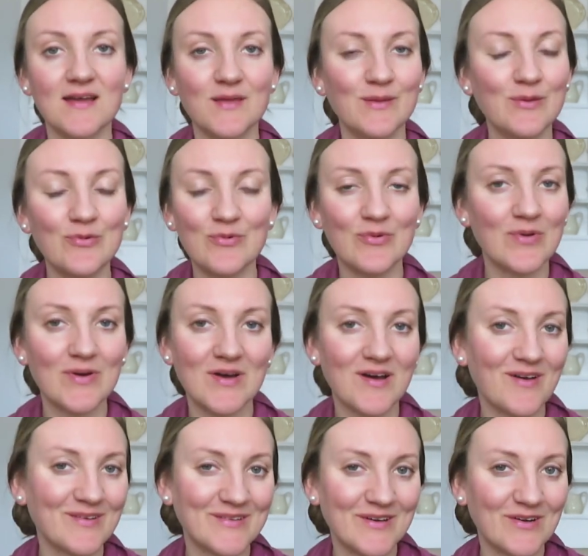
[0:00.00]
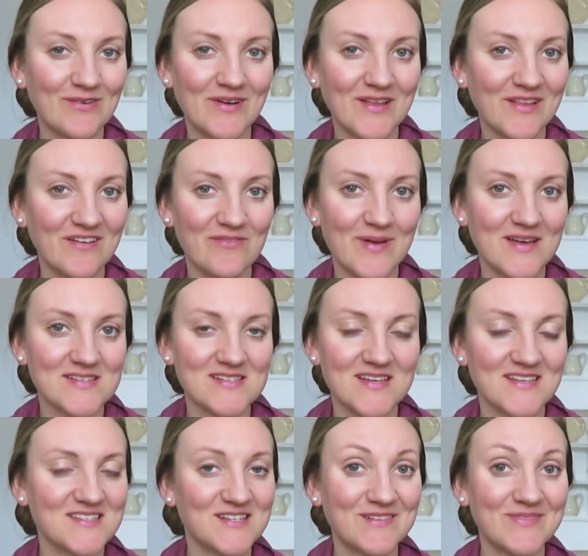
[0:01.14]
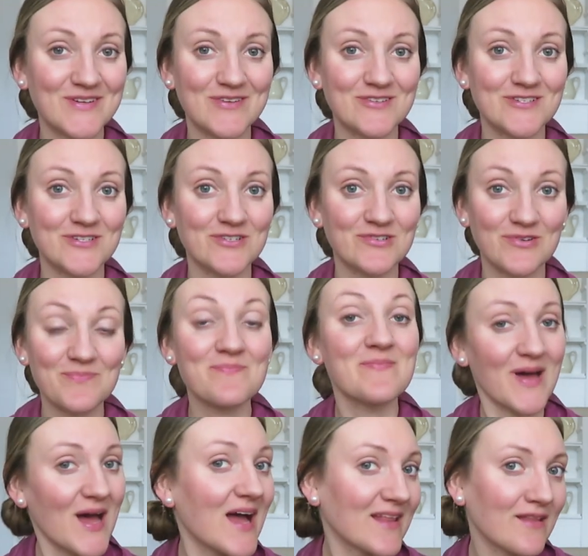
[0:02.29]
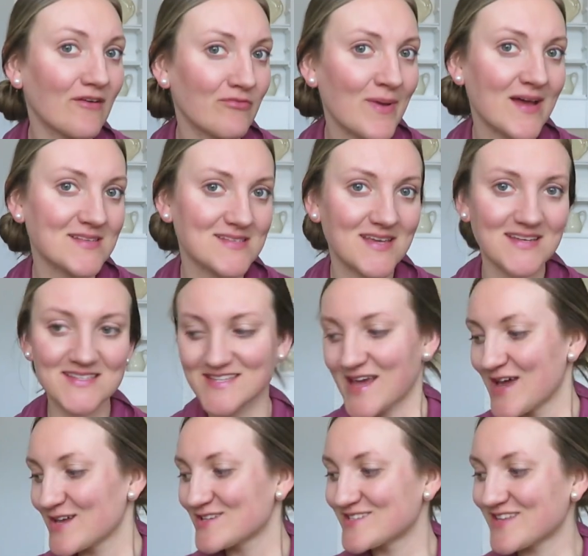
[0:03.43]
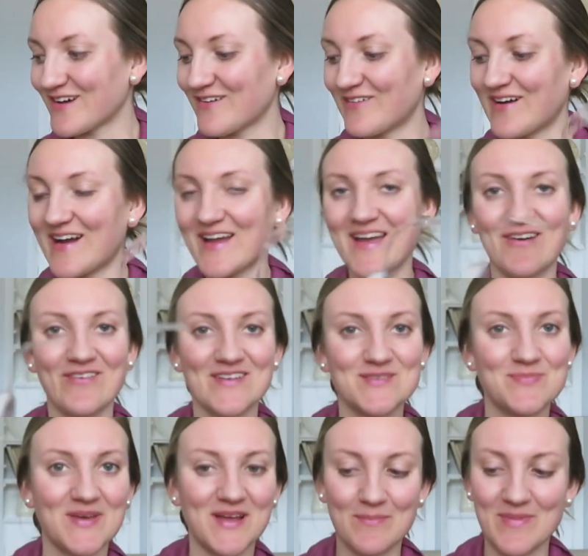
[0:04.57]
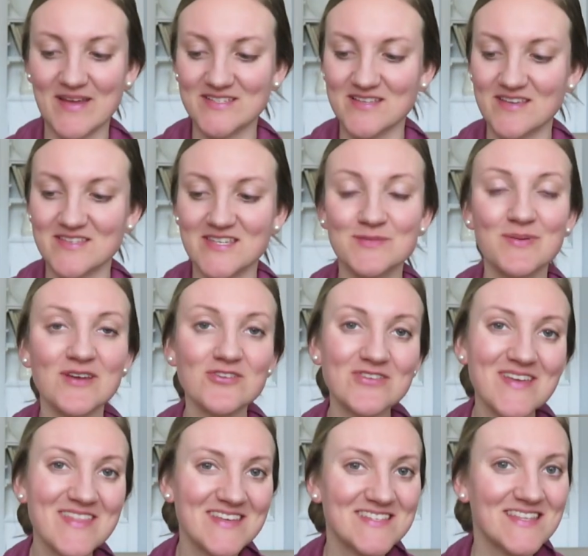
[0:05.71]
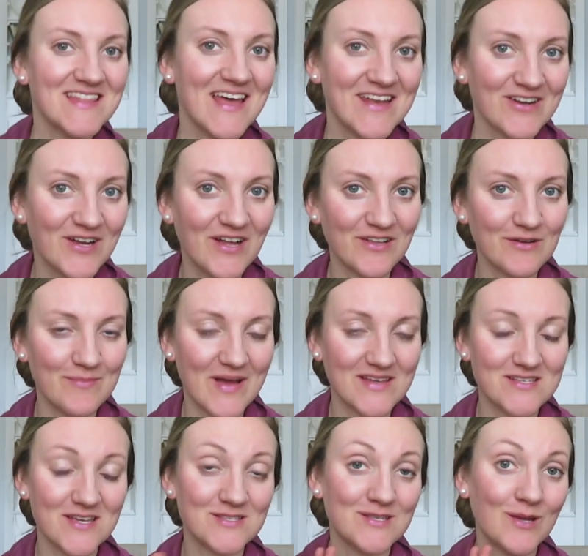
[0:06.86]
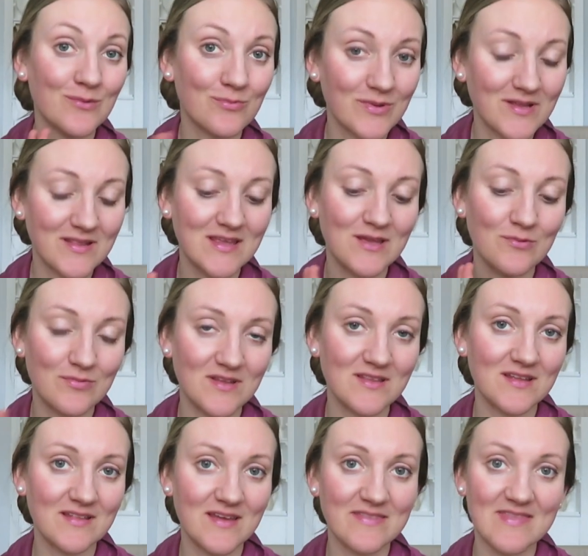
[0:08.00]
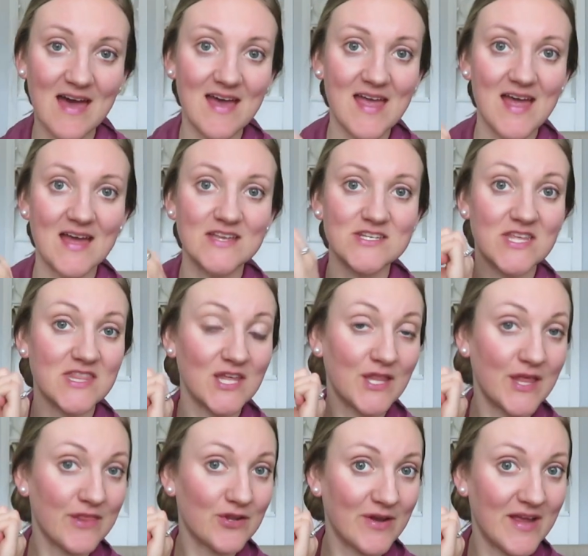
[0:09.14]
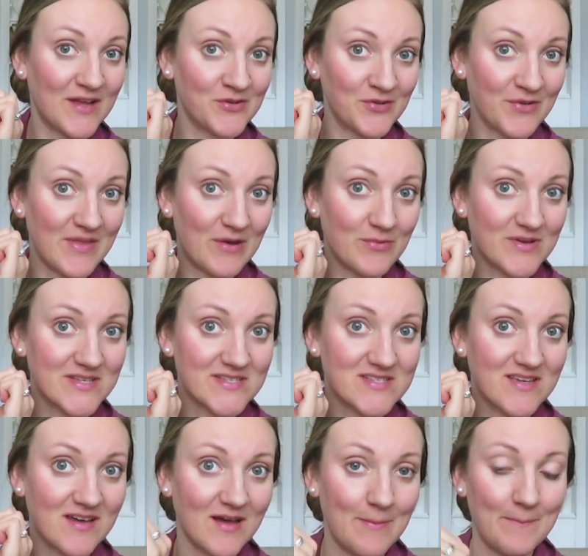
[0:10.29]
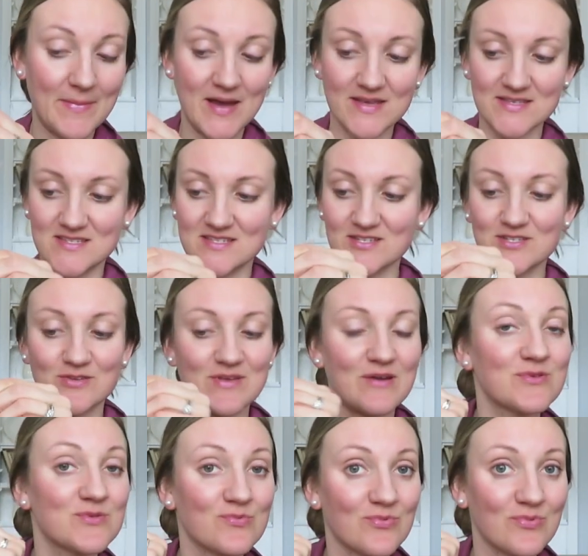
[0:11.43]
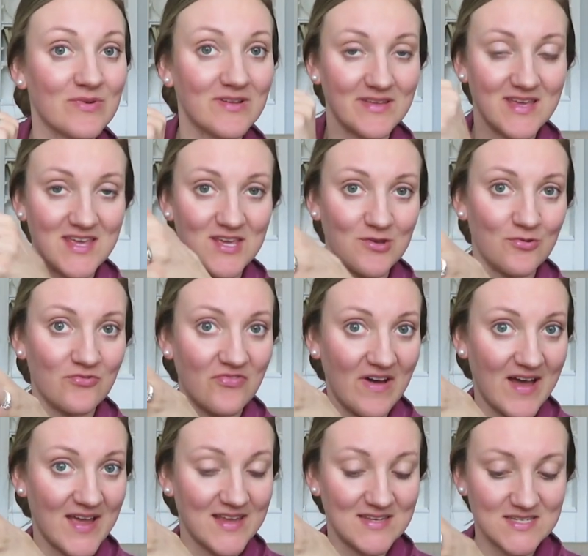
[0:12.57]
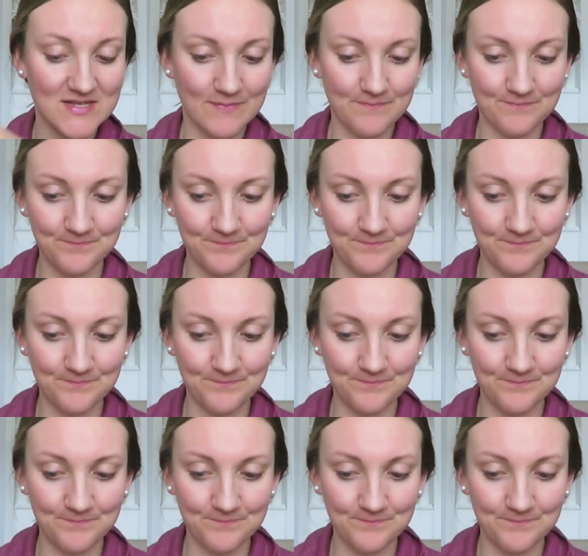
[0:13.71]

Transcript: You all know I love baskets, and if you're new, I love baskets. So I always pick up baskets, especially these lighter colored baskets. I really, really like that. And the leather handle, that was a must. So that was really cute find.